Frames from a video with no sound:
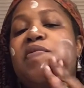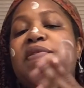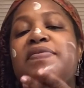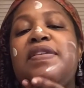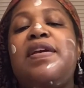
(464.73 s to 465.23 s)

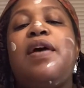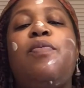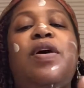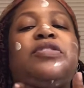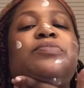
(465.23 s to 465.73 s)
I think I
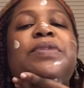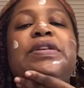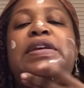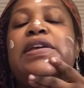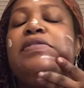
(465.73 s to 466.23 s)
washed my
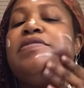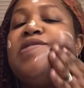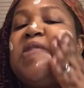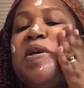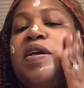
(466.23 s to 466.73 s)
neck.
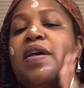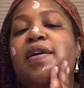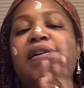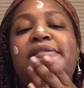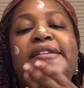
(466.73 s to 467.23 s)

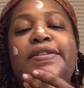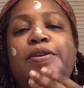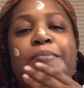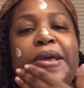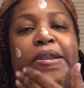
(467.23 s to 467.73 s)
Let's
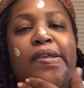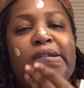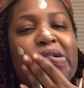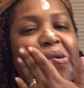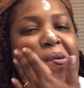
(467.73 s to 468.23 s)
hope I
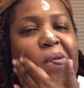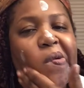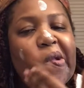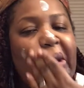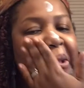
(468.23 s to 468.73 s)
did.
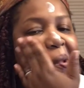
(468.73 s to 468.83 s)
Okay.